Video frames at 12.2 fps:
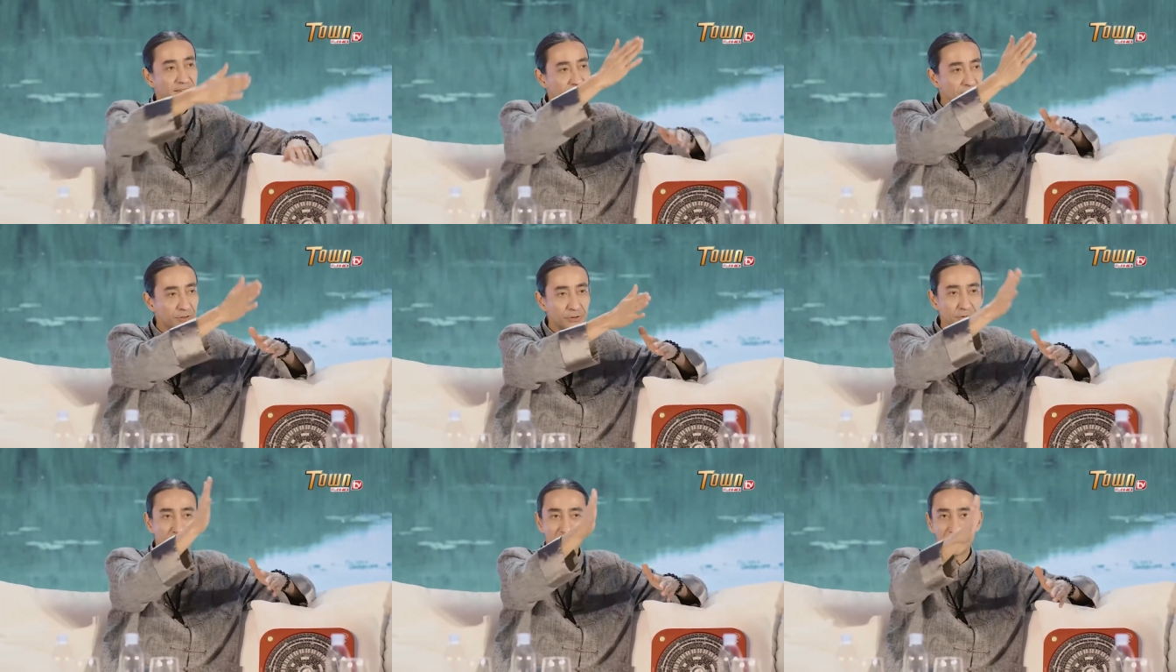into
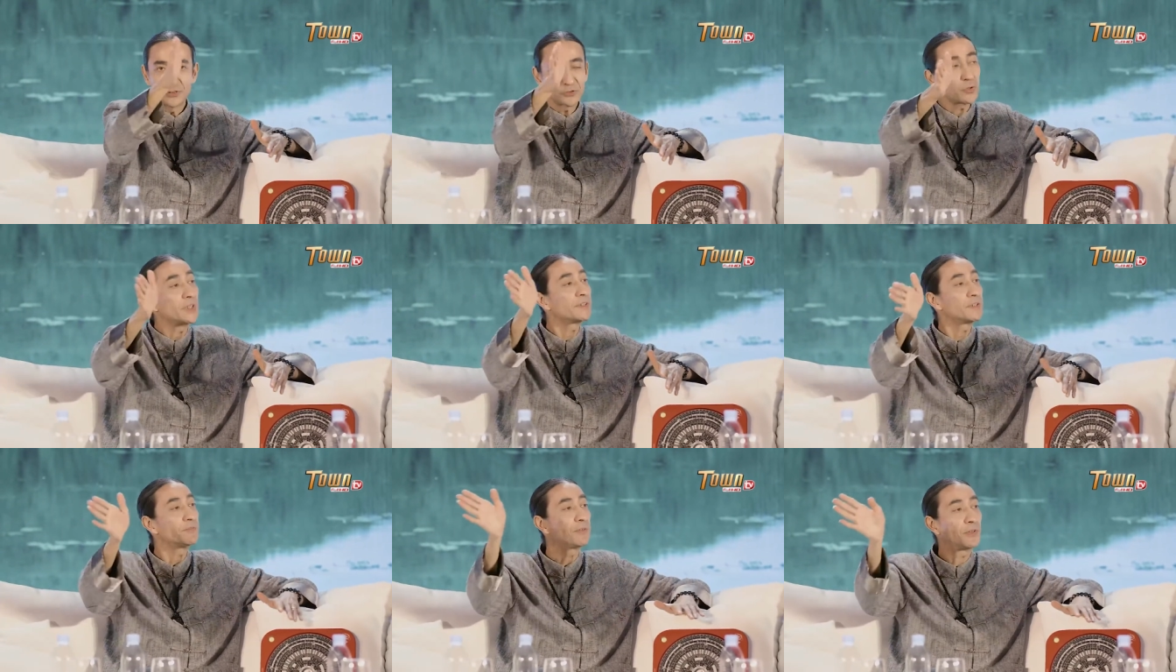
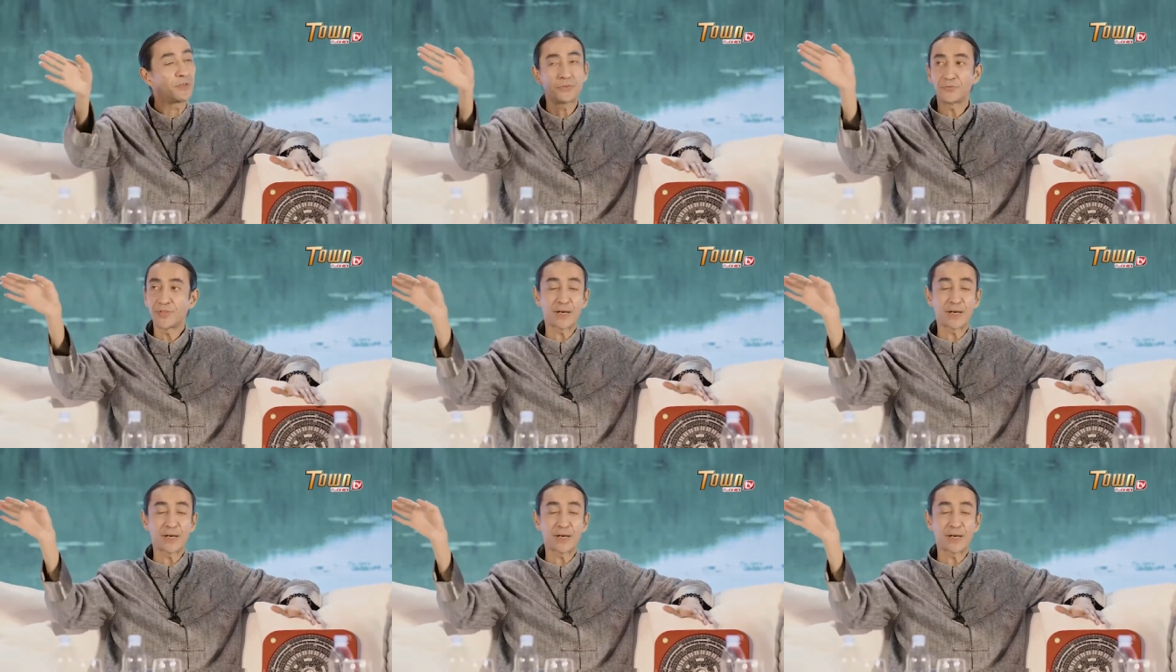24